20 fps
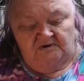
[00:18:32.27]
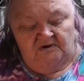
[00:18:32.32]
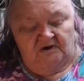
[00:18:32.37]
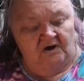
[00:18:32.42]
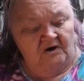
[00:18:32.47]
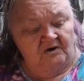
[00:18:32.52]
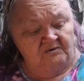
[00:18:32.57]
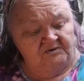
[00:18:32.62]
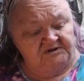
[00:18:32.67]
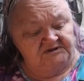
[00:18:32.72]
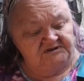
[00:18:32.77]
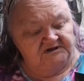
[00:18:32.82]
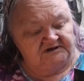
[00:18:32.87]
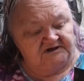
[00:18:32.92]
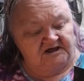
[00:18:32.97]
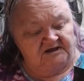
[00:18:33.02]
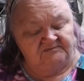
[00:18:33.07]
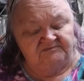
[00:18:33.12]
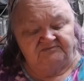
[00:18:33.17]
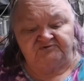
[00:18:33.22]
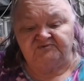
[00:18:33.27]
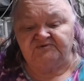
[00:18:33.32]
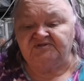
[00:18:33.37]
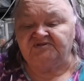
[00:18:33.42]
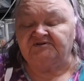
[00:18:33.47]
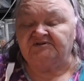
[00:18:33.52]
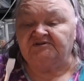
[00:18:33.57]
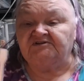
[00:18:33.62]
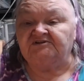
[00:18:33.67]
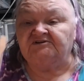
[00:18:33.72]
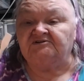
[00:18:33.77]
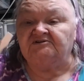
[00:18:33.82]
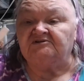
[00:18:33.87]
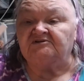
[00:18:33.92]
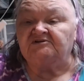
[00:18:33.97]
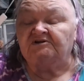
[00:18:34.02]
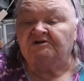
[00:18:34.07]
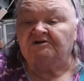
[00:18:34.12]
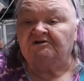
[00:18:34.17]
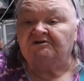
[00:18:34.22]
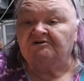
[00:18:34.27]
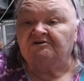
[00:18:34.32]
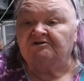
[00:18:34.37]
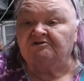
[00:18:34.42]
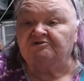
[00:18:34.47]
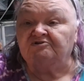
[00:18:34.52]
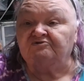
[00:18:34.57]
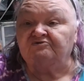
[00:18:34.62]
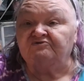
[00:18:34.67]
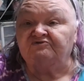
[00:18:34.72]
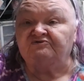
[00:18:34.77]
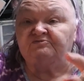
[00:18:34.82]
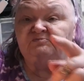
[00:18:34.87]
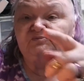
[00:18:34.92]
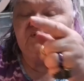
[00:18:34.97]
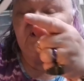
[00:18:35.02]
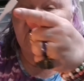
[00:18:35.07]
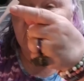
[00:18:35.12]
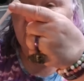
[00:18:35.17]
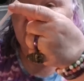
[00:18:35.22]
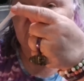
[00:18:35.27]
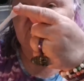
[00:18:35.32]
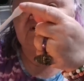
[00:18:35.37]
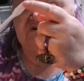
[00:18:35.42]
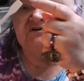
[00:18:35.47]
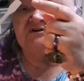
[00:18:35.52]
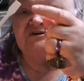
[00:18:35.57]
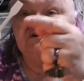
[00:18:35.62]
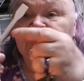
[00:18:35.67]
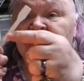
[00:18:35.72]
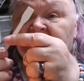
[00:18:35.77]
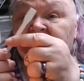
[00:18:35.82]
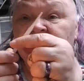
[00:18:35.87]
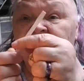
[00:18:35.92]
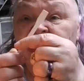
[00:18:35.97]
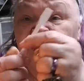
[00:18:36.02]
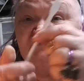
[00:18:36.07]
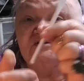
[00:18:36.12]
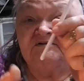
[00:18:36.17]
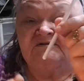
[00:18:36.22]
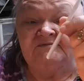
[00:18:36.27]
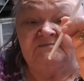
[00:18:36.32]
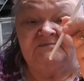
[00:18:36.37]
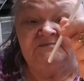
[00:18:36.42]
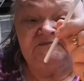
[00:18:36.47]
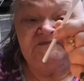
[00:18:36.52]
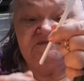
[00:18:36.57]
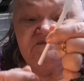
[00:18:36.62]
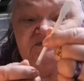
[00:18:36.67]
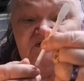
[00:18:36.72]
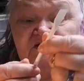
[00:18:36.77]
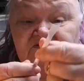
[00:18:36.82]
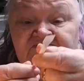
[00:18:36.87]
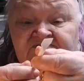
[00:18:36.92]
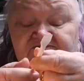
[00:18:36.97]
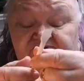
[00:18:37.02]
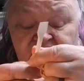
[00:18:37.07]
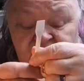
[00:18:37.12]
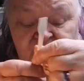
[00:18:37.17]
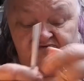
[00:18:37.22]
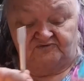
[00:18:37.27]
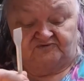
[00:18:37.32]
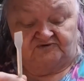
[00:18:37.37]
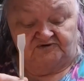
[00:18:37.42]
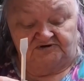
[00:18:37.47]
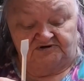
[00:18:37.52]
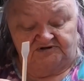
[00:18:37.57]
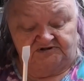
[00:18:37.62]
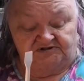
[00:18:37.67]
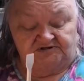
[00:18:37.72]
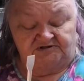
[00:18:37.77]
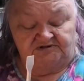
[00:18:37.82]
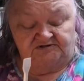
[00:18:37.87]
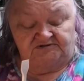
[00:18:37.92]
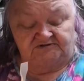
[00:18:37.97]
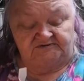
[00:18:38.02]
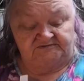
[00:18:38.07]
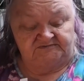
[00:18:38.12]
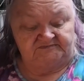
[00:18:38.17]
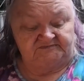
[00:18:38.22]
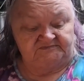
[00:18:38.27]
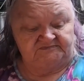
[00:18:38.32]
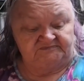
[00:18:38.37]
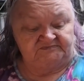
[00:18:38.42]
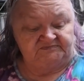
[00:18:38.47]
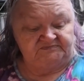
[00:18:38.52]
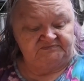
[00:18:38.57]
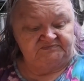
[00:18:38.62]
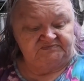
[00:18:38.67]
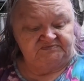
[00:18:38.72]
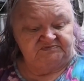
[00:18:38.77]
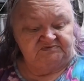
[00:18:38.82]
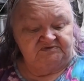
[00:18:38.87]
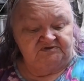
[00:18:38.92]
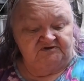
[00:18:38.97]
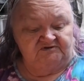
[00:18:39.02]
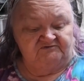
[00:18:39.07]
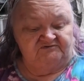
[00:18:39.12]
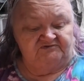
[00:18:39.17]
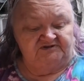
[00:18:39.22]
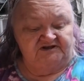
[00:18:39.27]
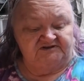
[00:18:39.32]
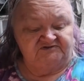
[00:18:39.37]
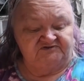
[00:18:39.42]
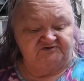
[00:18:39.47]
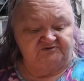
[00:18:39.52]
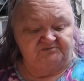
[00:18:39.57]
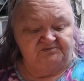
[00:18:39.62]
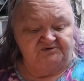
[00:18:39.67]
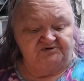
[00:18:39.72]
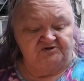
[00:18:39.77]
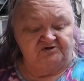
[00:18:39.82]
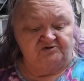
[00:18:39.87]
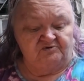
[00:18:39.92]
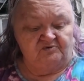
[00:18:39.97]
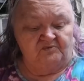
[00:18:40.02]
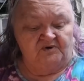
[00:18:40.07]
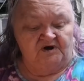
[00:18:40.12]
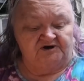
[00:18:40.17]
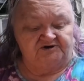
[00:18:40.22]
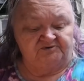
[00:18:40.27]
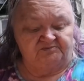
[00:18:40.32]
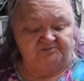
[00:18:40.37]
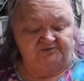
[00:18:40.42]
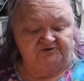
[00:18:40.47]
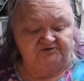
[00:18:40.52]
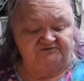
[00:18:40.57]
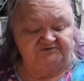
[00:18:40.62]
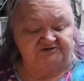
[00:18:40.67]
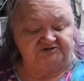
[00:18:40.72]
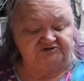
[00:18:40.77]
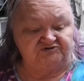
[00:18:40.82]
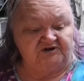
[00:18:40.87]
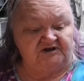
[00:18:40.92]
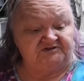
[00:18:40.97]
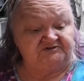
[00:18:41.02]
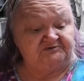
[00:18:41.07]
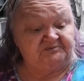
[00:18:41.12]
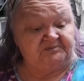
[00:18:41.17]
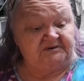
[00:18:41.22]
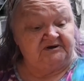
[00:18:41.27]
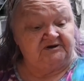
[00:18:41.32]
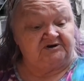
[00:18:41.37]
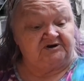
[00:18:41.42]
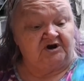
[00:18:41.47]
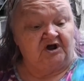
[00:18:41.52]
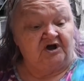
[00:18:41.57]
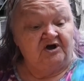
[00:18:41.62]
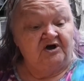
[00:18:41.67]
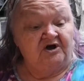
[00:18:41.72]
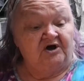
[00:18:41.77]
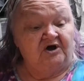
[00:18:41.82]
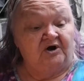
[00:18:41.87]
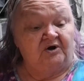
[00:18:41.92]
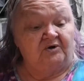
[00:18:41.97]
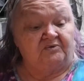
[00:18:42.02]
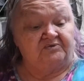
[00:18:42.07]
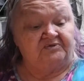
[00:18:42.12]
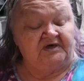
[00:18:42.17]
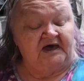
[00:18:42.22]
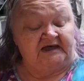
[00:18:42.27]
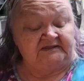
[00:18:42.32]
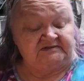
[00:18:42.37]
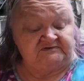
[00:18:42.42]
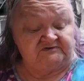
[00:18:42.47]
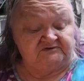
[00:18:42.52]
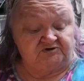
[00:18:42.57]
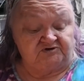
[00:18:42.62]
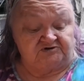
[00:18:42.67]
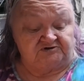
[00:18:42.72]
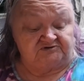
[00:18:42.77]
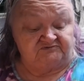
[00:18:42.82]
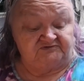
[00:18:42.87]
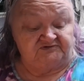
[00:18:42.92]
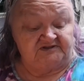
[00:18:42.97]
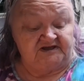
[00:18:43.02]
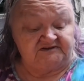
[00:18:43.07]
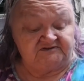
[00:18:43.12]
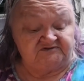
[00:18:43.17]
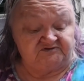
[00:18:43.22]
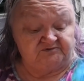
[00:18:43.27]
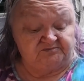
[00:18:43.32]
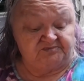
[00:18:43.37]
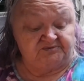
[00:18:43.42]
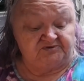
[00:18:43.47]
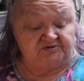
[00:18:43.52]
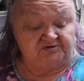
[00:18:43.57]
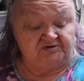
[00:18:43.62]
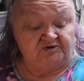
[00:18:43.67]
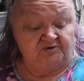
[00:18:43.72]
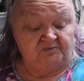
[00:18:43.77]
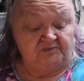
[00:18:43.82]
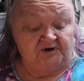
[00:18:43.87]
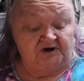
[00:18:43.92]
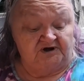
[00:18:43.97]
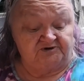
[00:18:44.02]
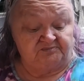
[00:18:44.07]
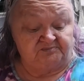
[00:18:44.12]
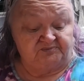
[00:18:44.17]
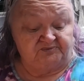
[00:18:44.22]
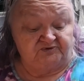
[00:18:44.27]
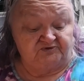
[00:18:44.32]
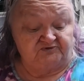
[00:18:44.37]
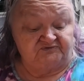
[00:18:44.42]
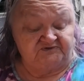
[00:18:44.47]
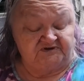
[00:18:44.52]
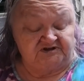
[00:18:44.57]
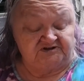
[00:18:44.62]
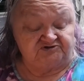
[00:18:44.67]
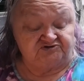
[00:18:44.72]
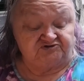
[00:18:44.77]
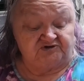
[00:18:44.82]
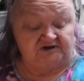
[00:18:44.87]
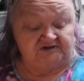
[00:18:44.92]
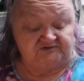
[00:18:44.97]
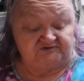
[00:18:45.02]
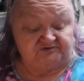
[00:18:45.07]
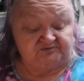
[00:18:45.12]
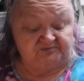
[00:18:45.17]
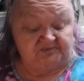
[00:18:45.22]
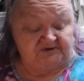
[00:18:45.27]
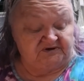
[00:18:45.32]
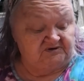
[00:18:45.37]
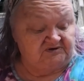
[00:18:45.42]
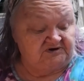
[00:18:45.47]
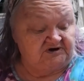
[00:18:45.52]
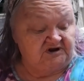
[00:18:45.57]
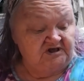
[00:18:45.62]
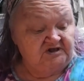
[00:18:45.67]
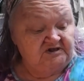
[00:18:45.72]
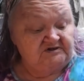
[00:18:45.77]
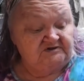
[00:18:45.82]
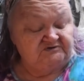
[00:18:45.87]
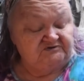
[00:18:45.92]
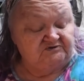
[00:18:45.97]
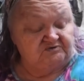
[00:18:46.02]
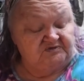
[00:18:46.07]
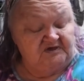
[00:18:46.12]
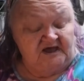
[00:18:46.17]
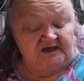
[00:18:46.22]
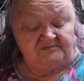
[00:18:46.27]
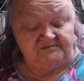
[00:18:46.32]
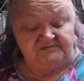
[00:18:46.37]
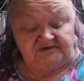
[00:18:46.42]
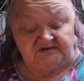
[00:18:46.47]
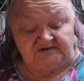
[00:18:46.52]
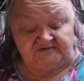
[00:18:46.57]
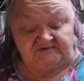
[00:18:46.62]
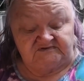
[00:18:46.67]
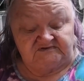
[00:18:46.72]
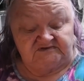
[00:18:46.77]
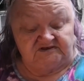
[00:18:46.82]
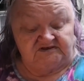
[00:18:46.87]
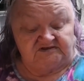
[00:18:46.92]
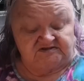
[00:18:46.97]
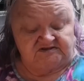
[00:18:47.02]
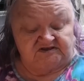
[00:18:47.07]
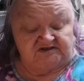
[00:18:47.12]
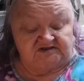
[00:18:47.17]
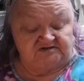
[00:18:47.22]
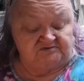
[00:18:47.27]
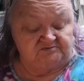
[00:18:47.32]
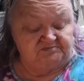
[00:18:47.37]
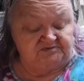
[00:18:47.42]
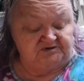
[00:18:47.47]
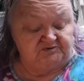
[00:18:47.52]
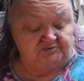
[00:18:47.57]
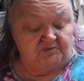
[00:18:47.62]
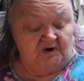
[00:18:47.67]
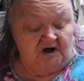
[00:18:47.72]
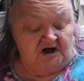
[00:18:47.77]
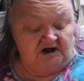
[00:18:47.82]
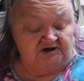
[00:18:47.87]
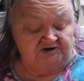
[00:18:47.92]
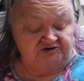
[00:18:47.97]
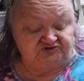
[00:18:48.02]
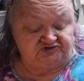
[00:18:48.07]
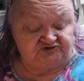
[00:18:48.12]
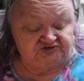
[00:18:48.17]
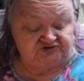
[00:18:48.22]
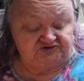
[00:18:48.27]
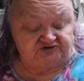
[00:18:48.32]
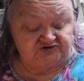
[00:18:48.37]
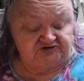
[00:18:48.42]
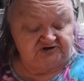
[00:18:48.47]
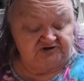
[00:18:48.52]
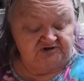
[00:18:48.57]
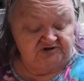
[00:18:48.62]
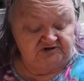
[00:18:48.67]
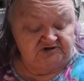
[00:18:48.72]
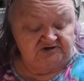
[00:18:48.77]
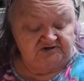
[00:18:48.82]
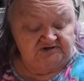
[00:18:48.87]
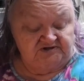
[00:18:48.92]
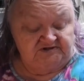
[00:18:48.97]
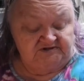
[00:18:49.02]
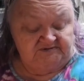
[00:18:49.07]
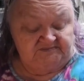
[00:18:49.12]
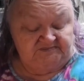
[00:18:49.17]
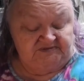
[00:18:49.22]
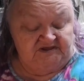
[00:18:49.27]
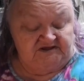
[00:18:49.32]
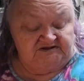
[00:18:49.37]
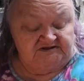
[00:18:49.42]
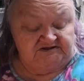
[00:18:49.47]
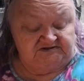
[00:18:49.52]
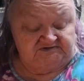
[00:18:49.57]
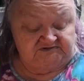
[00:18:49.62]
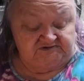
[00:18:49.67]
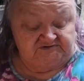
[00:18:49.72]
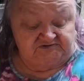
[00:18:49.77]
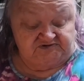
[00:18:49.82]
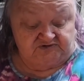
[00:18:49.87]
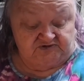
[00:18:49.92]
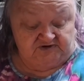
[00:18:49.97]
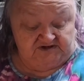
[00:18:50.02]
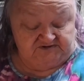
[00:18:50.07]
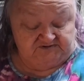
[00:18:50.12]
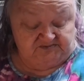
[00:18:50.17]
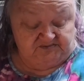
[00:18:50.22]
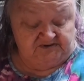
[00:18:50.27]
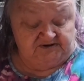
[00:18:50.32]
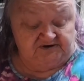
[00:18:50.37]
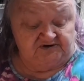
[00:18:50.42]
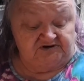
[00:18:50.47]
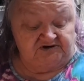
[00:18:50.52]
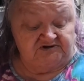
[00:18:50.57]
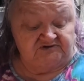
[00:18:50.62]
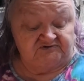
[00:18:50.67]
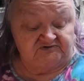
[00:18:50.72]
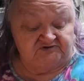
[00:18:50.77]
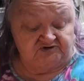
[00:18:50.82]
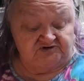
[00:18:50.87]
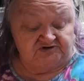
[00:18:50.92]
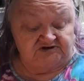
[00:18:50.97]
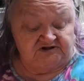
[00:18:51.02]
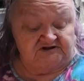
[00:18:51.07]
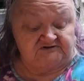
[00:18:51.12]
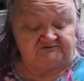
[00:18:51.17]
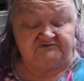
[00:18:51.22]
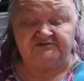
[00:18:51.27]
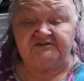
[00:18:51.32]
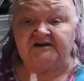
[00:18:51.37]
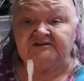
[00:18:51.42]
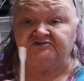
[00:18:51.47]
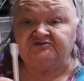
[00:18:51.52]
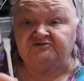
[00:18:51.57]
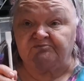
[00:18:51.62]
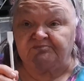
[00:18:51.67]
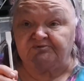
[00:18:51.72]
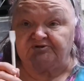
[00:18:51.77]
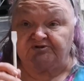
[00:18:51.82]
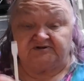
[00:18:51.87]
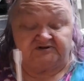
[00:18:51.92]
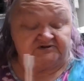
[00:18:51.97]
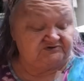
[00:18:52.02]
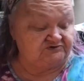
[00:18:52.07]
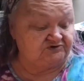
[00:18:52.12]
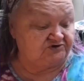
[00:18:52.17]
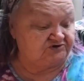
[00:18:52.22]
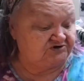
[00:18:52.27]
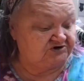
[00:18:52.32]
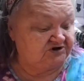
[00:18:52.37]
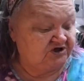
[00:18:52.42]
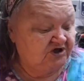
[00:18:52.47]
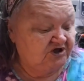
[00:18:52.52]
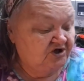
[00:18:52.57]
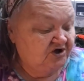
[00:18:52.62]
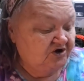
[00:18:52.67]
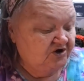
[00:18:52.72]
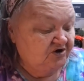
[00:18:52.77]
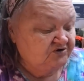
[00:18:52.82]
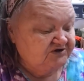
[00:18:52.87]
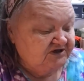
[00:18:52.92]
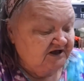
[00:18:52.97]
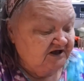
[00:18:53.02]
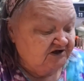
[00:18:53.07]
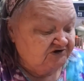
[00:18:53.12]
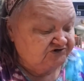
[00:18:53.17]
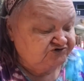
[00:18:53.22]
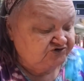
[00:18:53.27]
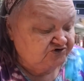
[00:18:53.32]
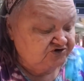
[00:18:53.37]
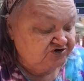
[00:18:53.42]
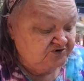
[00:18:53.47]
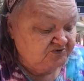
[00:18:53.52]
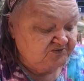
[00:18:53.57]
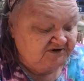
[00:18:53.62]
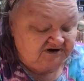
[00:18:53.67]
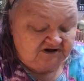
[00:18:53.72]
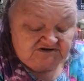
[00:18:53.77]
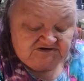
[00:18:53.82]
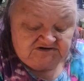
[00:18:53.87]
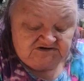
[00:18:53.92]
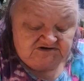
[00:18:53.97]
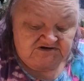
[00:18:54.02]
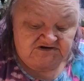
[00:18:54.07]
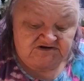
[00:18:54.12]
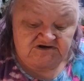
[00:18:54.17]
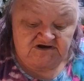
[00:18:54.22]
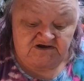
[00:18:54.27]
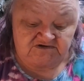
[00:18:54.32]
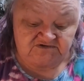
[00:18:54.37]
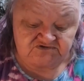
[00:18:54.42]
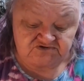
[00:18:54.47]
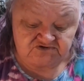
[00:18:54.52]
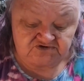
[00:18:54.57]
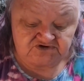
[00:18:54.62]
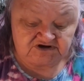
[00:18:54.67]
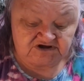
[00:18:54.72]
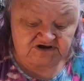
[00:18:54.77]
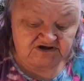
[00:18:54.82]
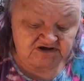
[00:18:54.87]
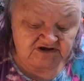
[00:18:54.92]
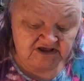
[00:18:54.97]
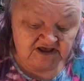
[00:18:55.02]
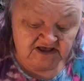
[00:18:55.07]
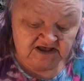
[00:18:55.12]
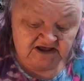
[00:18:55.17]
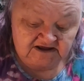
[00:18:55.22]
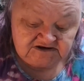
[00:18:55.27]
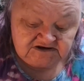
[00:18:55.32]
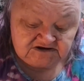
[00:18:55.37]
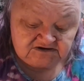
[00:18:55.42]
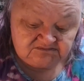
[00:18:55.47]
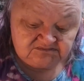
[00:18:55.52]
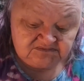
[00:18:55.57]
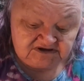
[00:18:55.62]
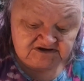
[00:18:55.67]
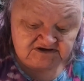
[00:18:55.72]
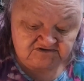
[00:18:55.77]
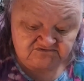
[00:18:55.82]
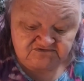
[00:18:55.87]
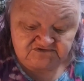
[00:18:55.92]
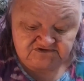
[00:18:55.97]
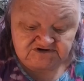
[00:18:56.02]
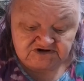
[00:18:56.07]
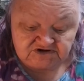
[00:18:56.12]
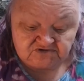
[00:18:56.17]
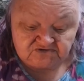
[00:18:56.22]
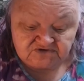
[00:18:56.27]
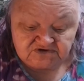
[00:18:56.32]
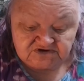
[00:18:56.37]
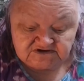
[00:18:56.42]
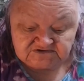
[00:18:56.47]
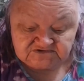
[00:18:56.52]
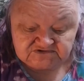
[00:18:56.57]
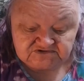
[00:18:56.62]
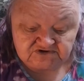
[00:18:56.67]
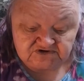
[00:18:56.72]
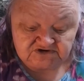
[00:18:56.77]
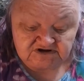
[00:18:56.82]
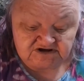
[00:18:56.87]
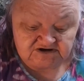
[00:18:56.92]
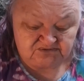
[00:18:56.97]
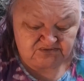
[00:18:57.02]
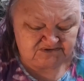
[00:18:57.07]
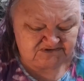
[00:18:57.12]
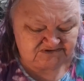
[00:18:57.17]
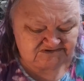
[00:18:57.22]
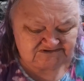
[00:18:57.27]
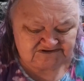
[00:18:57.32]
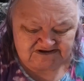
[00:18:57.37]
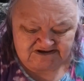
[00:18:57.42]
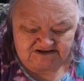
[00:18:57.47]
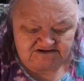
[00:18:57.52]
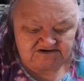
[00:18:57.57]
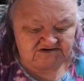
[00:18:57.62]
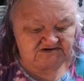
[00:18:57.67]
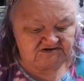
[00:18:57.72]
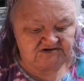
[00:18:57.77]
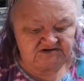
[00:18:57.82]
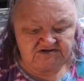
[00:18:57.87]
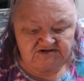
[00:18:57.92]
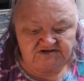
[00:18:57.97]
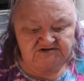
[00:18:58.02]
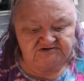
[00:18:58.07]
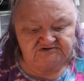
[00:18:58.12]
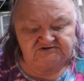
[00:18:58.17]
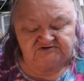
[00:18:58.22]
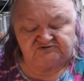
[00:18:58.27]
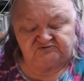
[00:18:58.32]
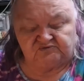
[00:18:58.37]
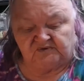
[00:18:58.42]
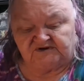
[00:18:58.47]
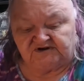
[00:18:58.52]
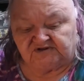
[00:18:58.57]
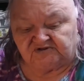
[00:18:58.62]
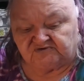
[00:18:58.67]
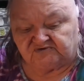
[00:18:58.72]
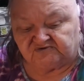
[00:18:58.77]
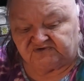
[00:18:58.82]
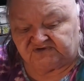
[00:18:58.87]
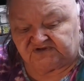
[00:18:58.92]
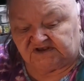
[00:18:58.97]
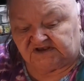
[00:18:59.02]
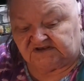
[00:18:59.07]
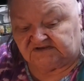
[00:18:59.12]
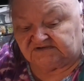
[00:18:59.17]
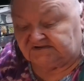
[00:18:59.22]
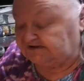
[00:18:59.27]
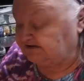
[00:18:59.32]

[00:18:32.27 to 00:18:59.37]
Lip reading: Oh, and it comes with a little glue spreader. That's cool. Flexible, waterproof, and transparent. Oh, that's good. Flexible, waterproof, and transparent. So that means it can be washed, and it's transparent is good, and flexible is good. Okay, I'll show you what I did yesterday. I didn't make a video yesterday. I was kind of just one of those days.